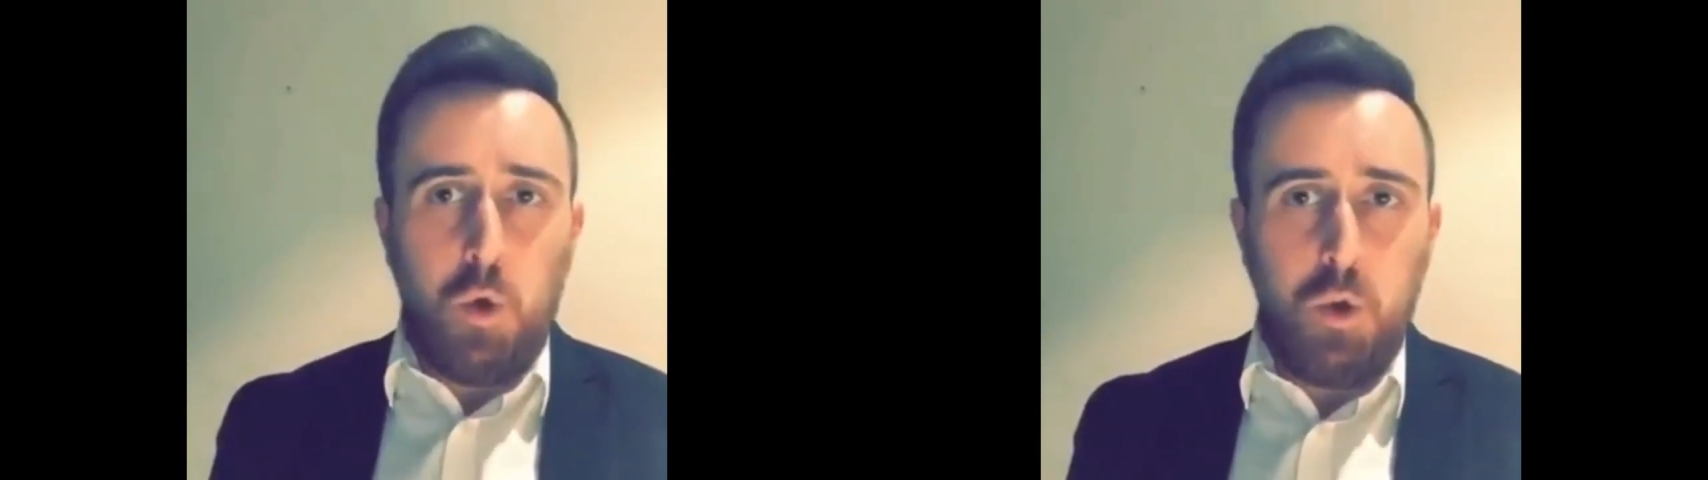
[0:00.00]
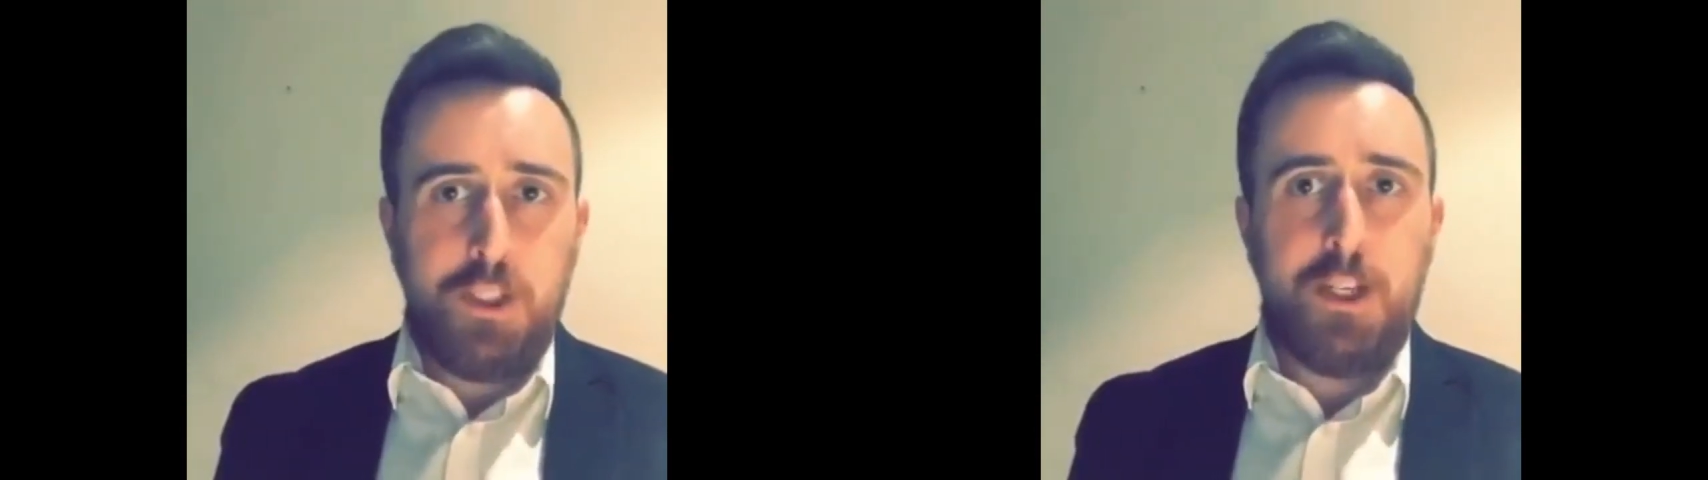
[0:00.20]

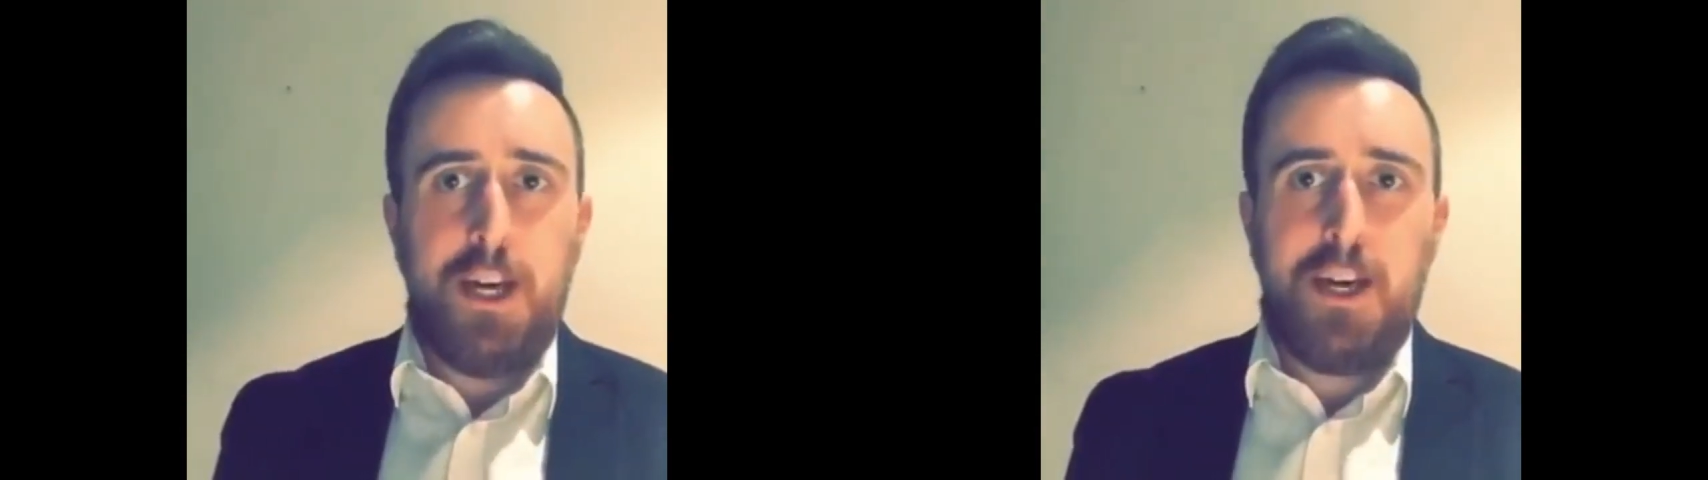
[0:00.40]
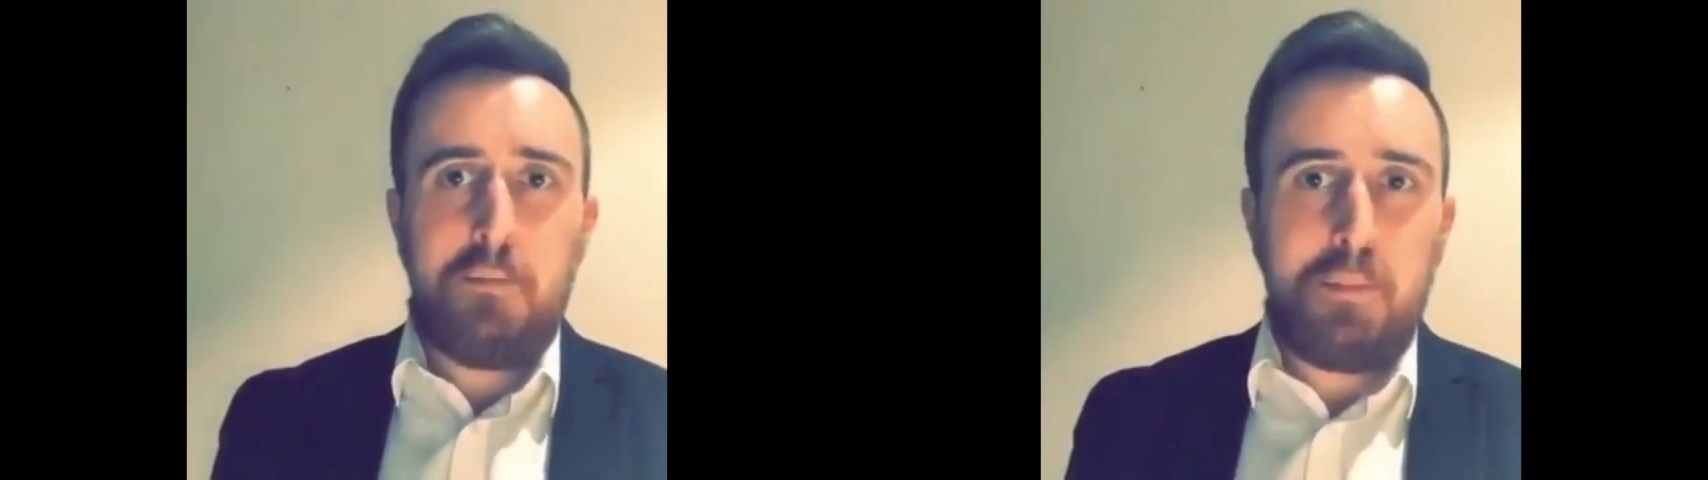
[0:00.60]

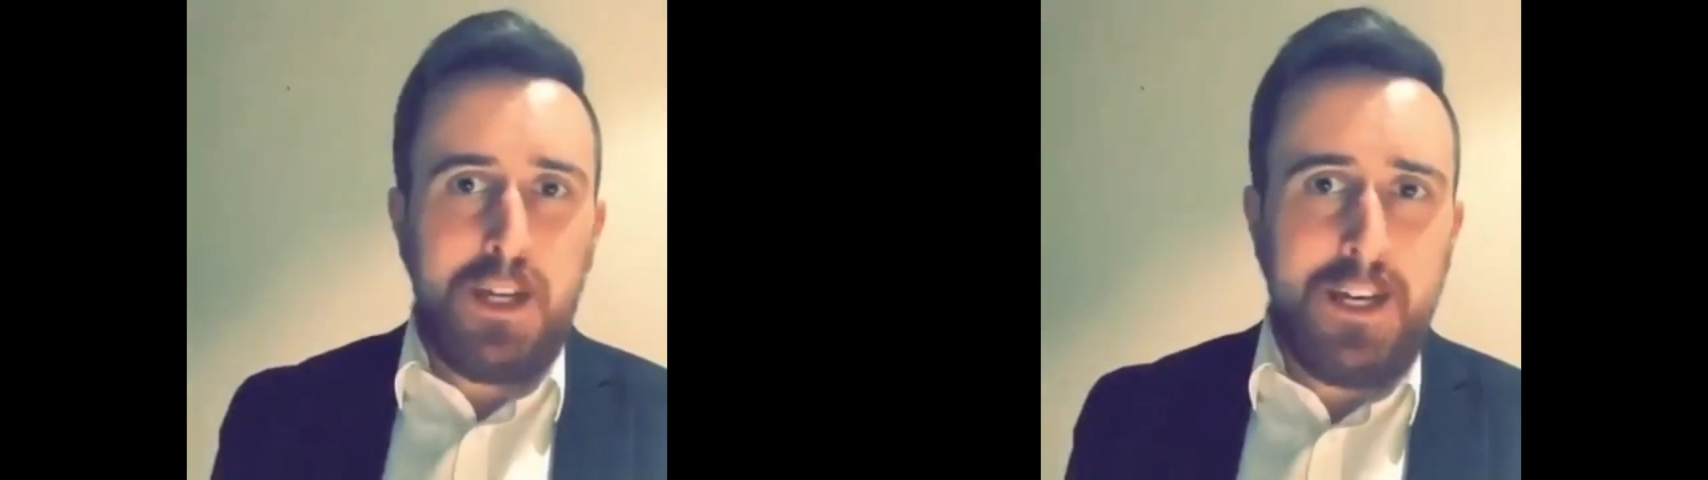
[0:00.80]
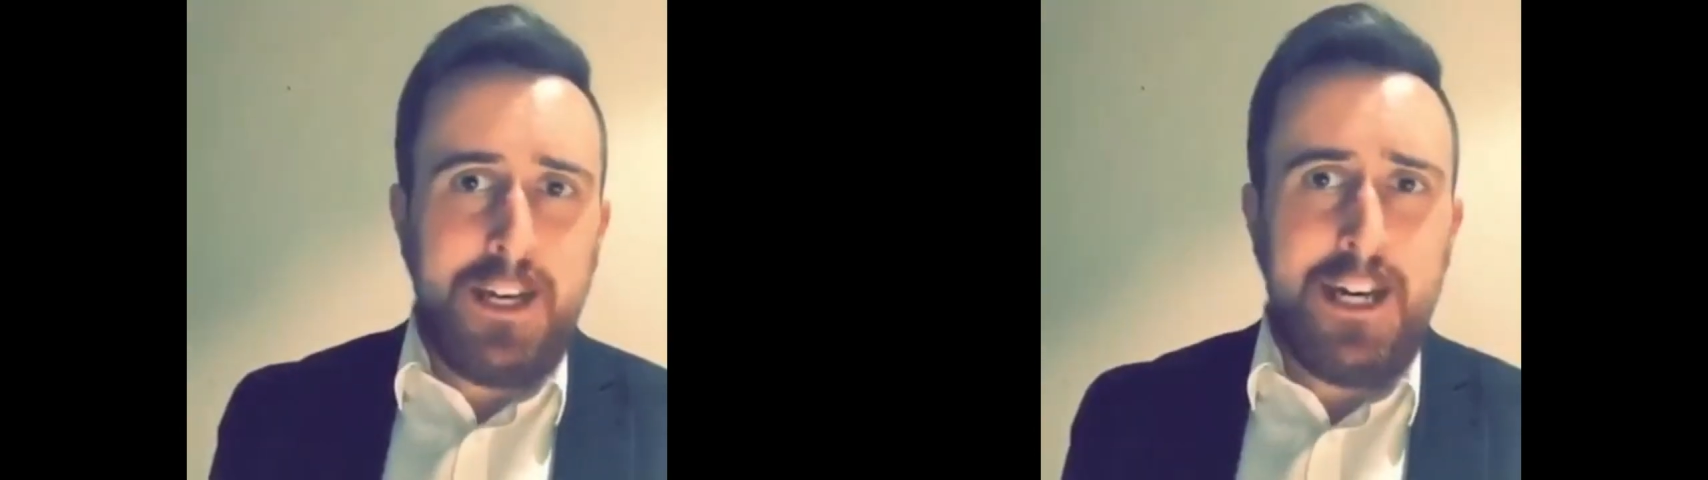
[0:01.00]
order a
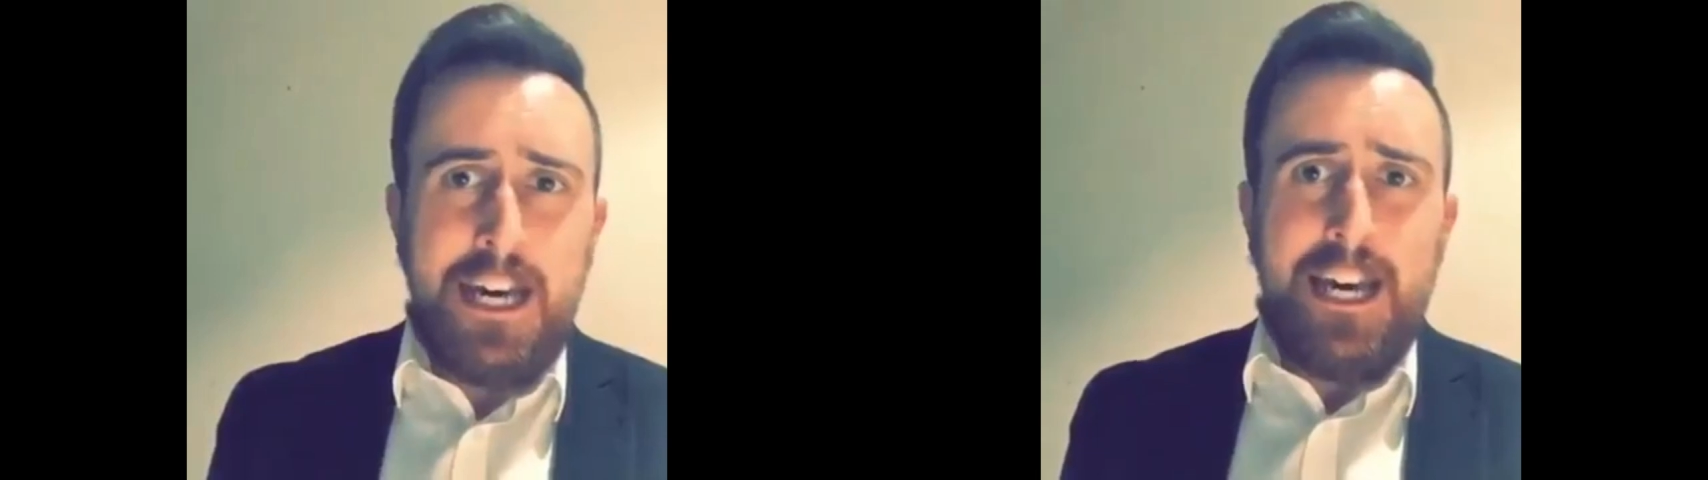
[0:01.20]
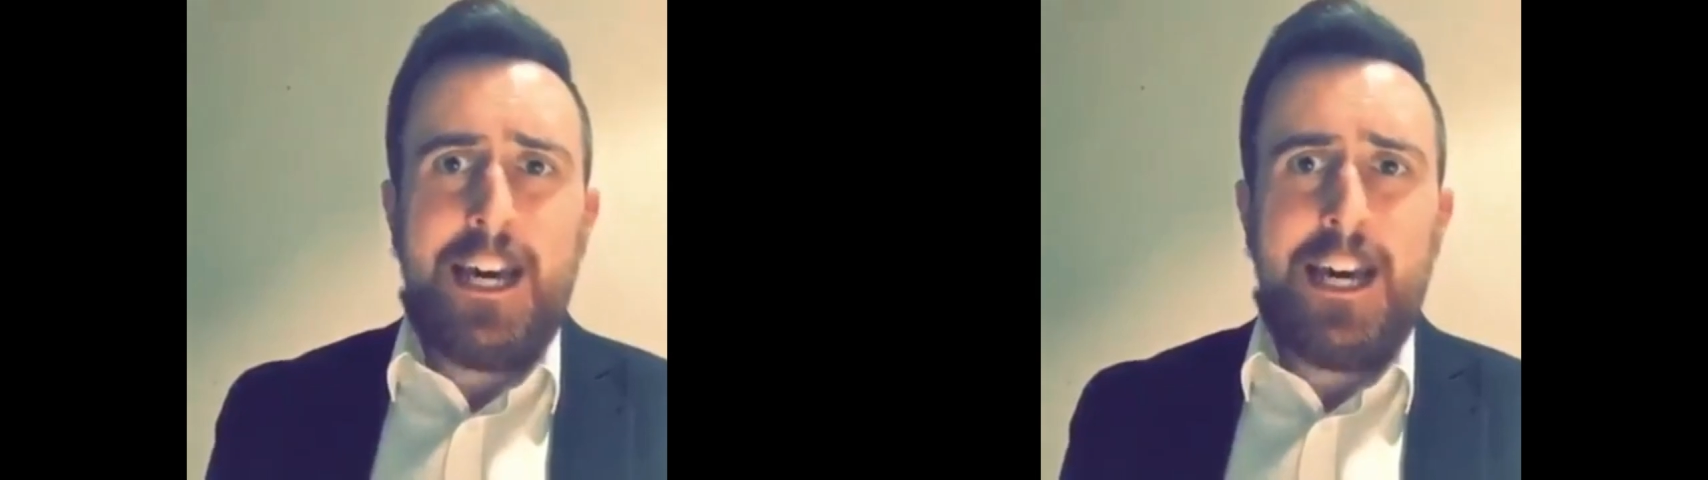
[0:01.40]
beer